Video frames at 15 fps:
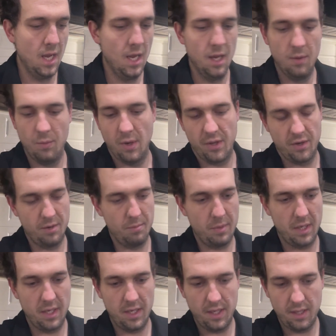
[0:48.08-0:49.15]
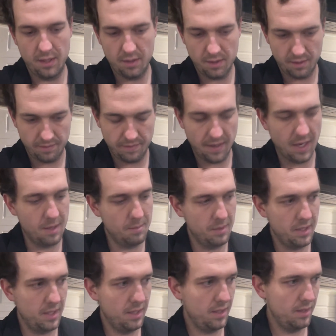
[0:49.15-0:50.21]
whether it be her
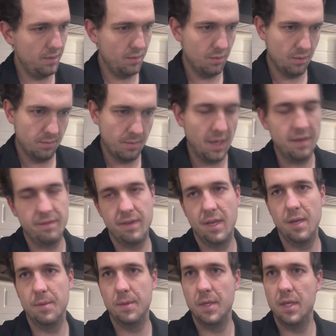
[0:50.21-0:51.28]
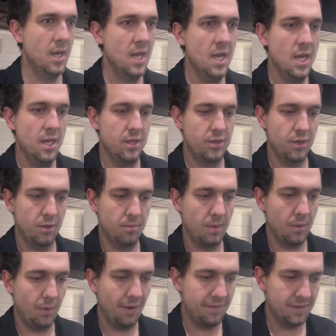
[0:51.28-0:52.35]
family or my family. So my
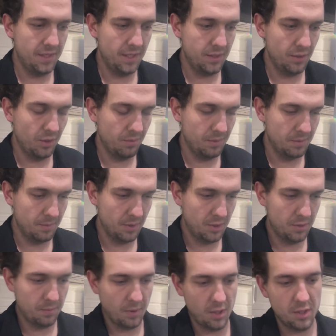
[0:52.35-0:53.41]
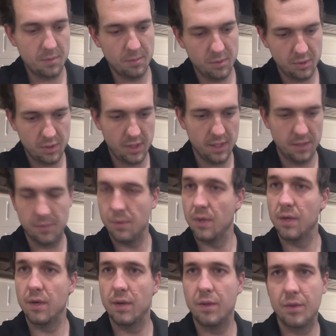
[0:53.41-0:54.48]
wife stays home as much as possible. She does
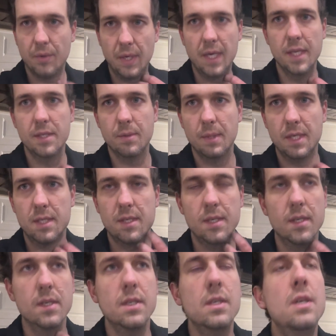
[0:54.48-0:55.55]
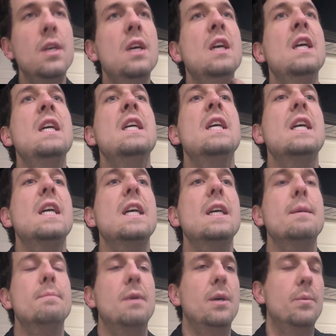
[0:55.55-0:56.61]
work 3 days a week still,
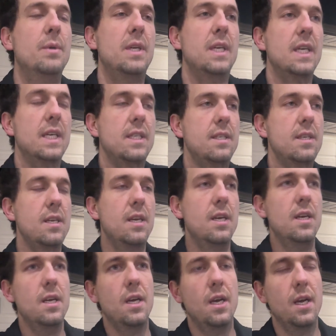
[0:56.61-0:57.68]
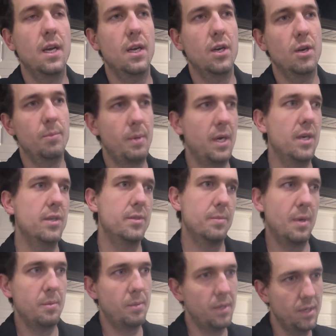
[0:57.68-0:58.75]
and we get her parents,
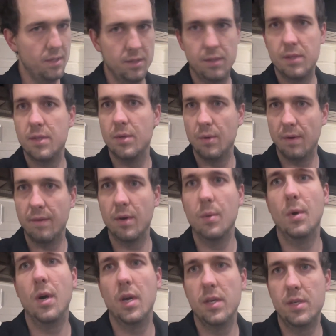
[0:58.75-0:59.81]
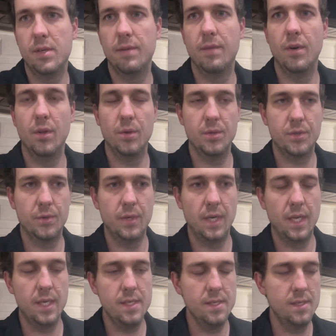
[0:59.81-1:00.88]
my parents, whoever to watch for those 3
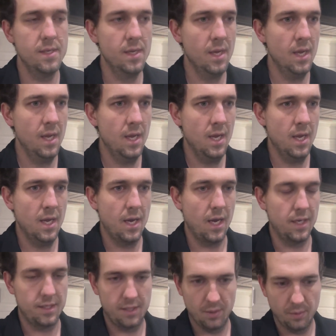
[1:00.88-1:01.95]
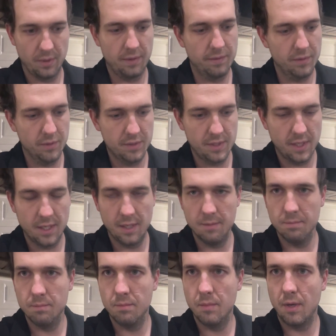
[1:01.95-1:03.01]
days. I still work
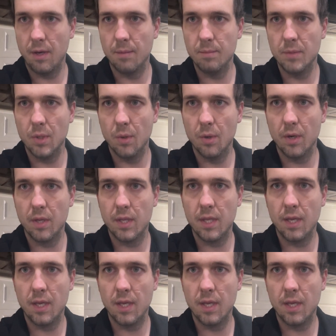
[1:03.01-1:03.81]
full-time up north.